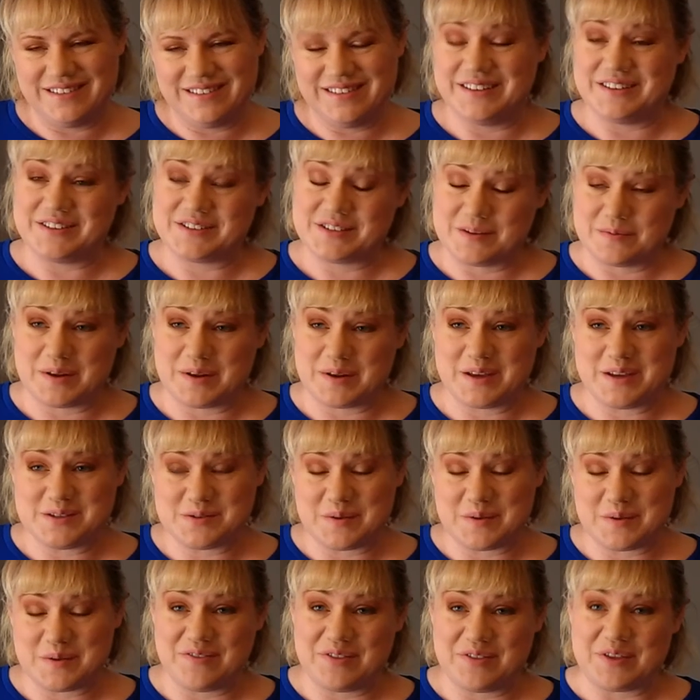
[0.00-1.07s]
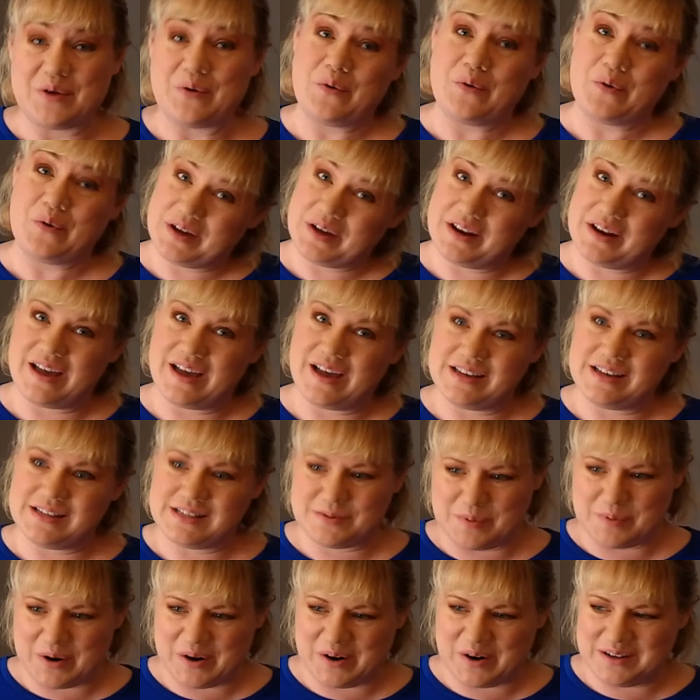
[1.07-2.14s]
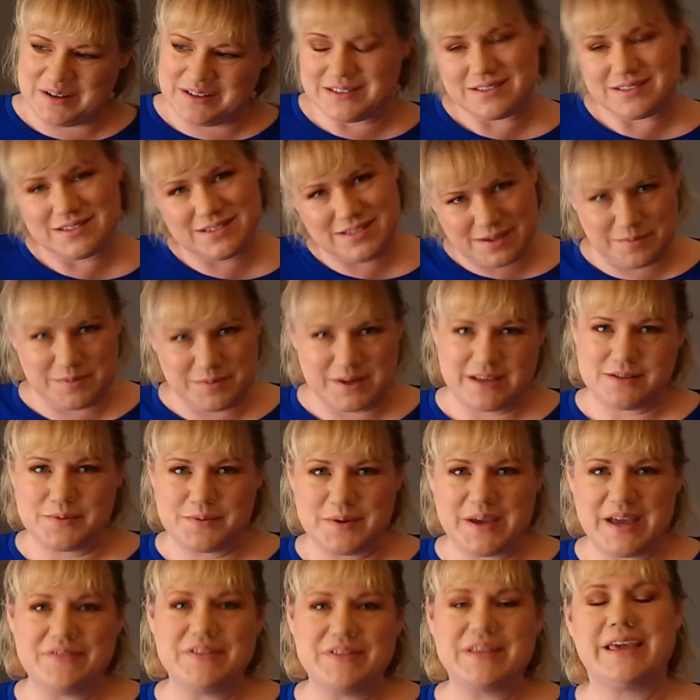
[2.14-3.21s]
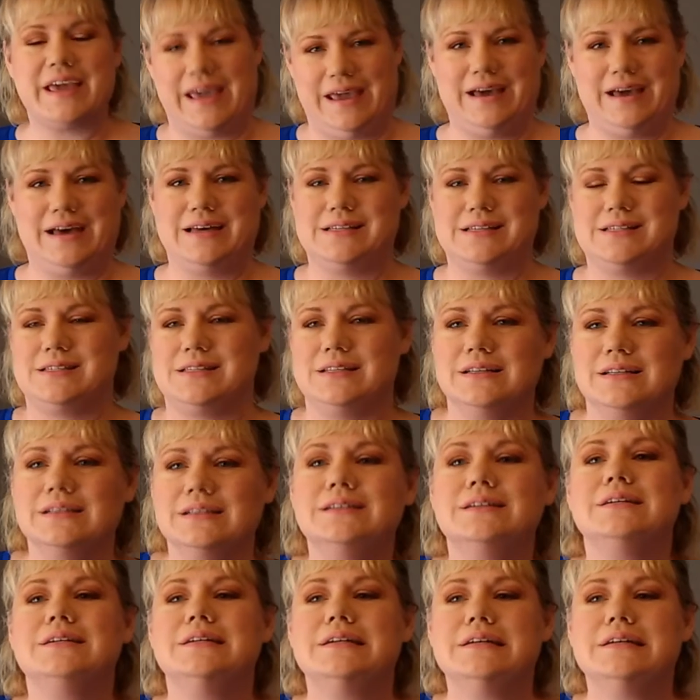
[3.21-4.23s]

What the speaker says: You know, some days we have the organized part, and some days we have the chaos. And